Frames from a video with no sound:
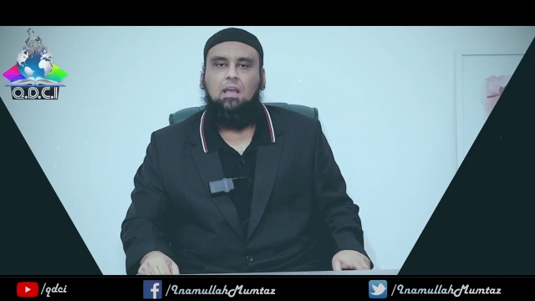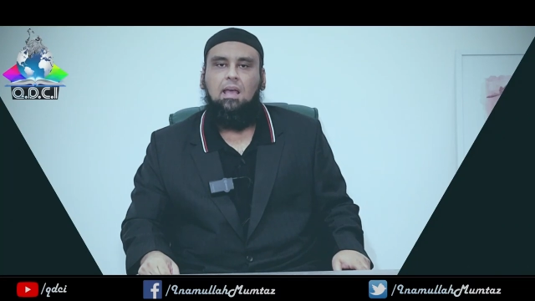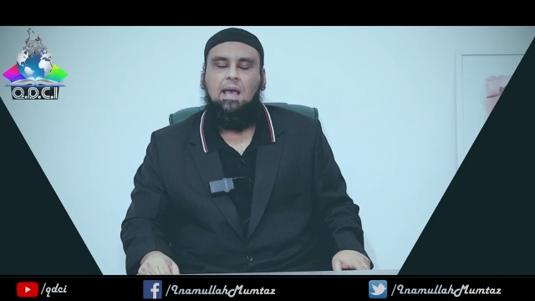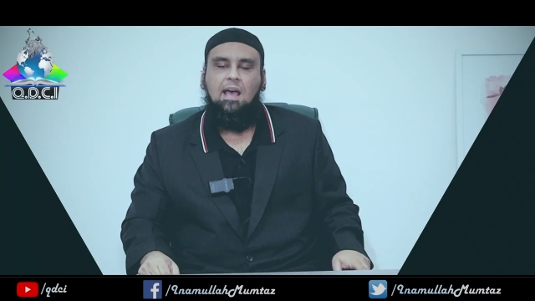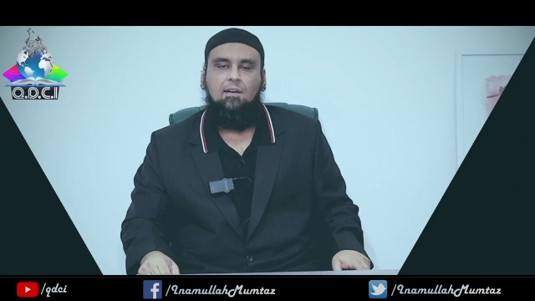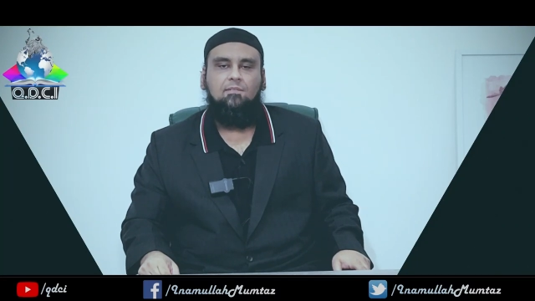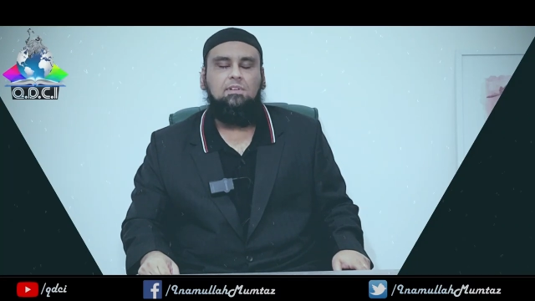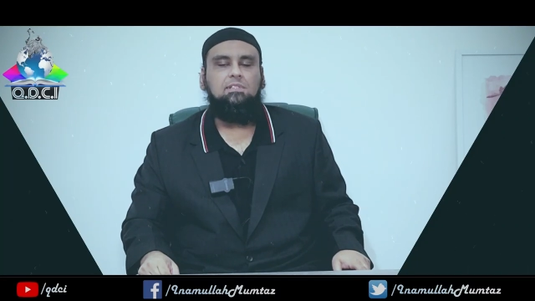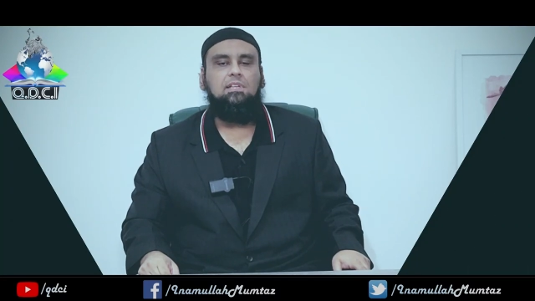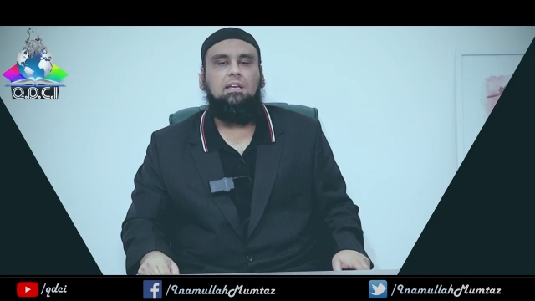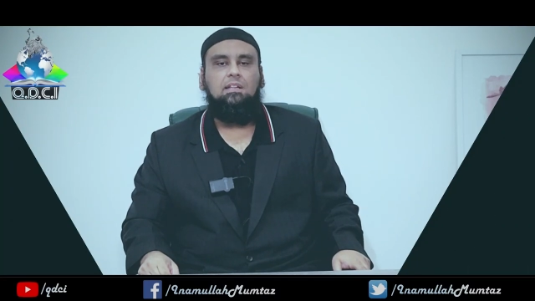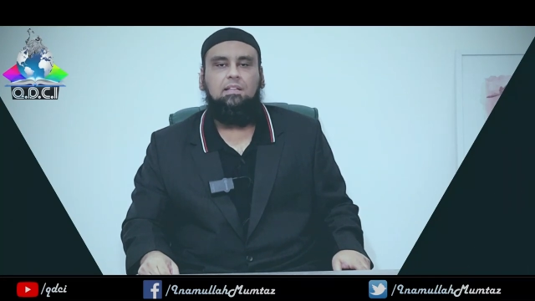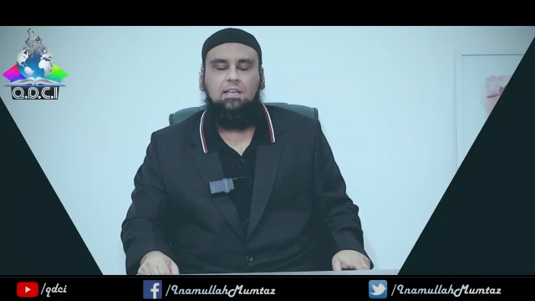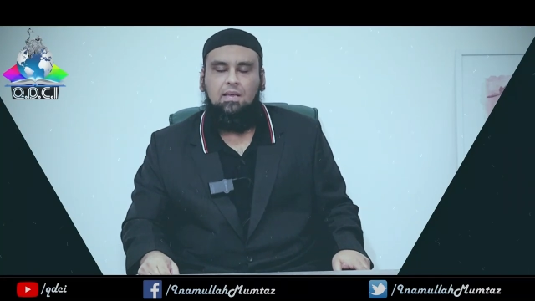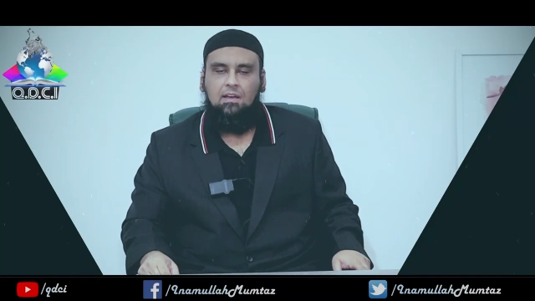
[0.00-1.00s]
heavens
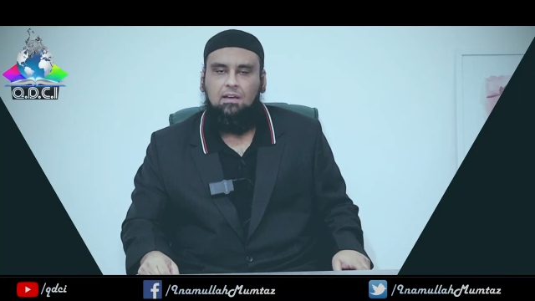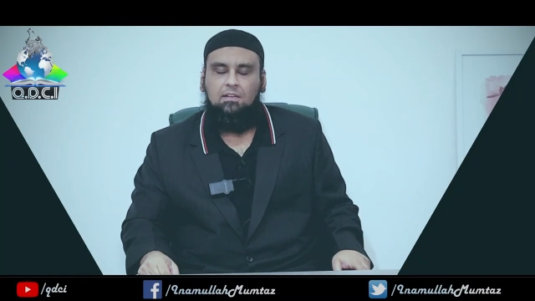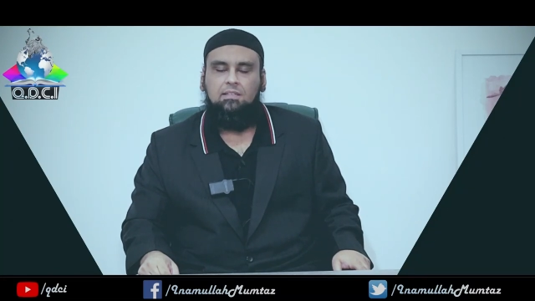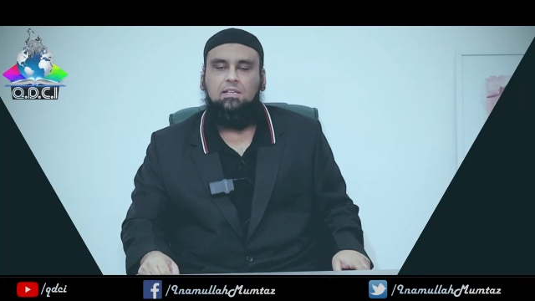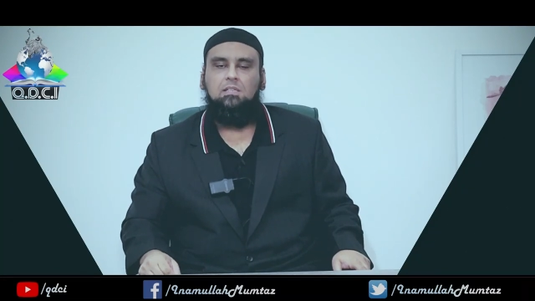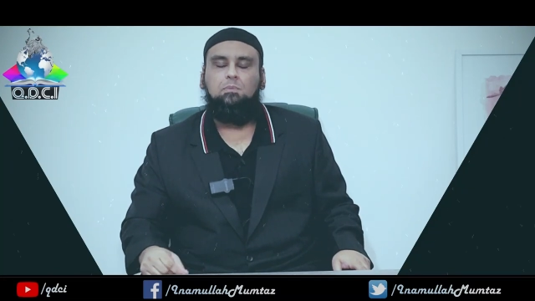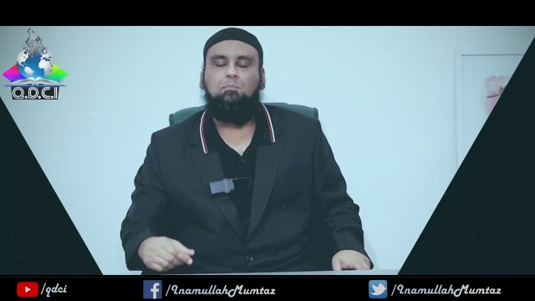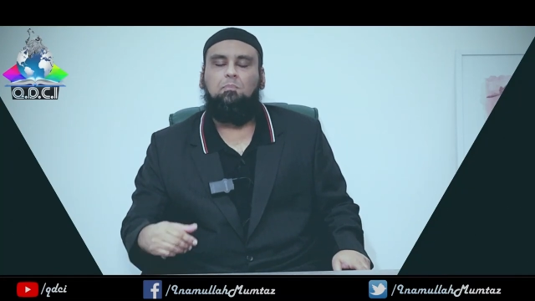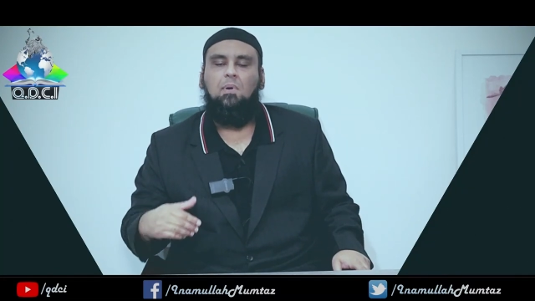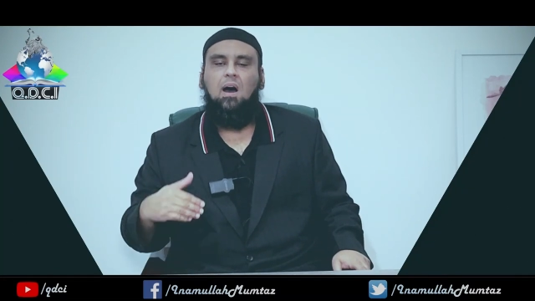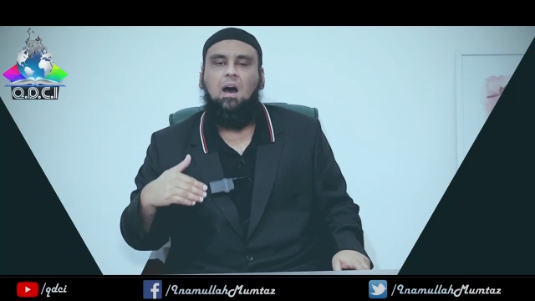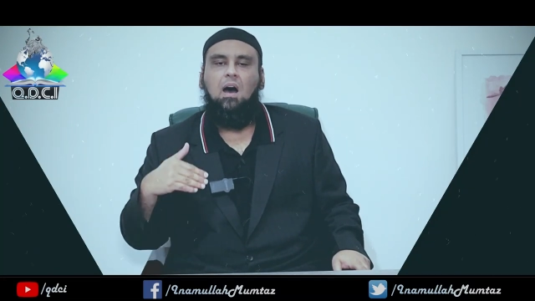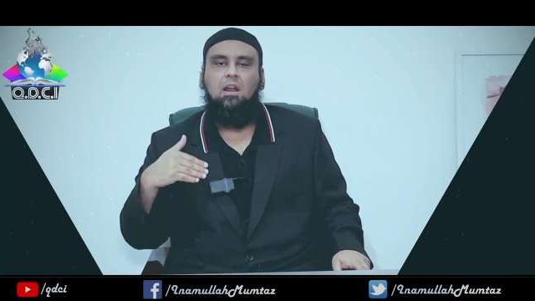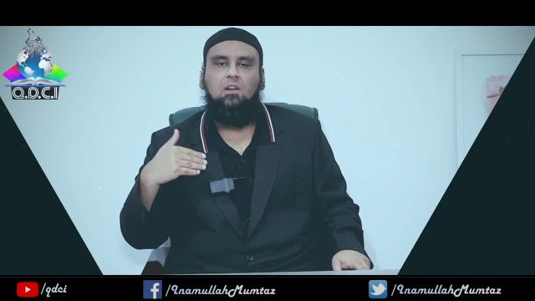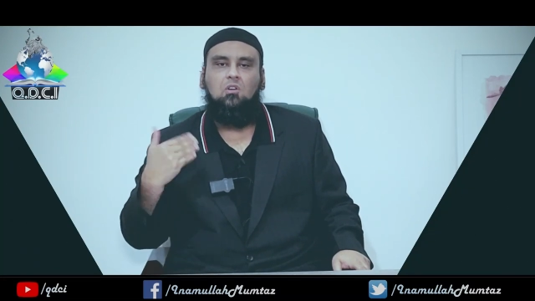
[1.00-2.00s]
and the earth is
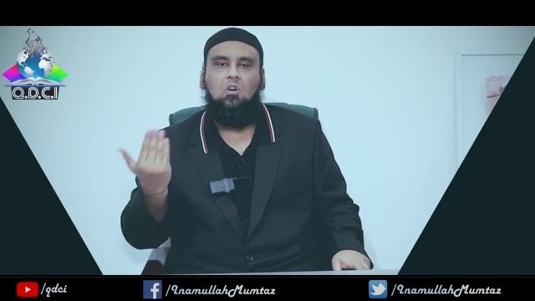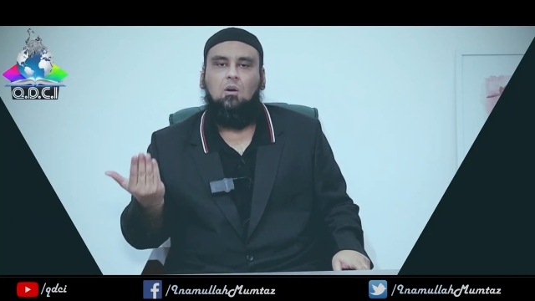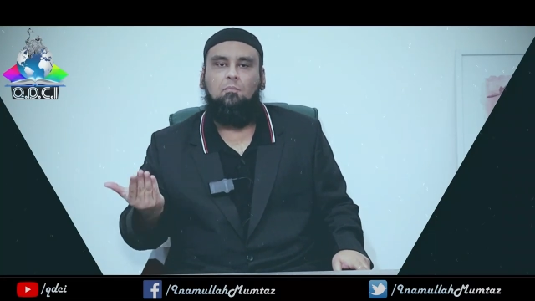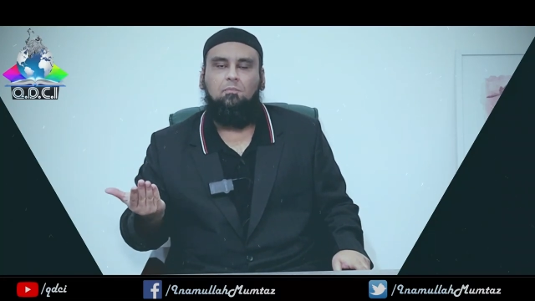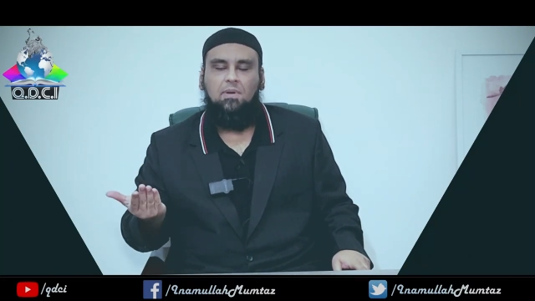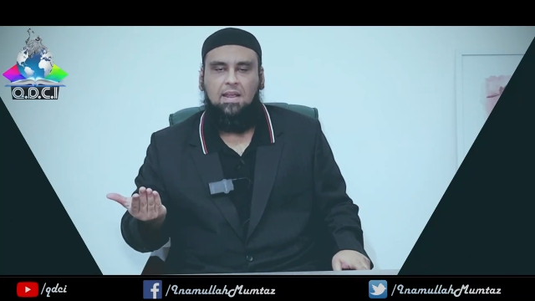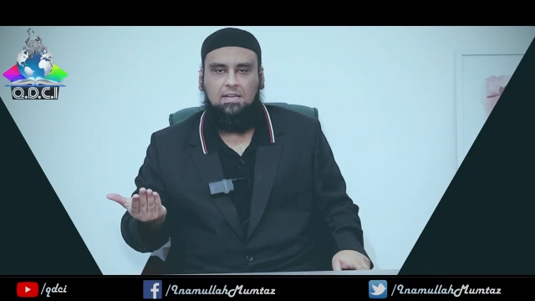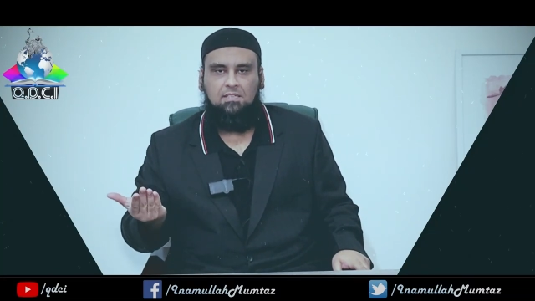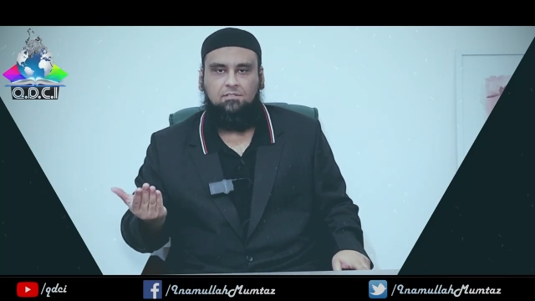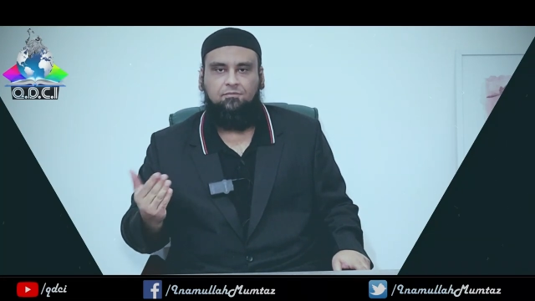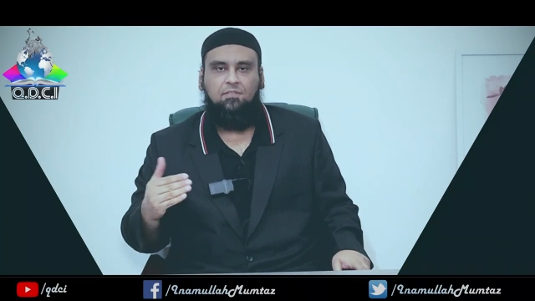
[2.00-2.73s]
far complex,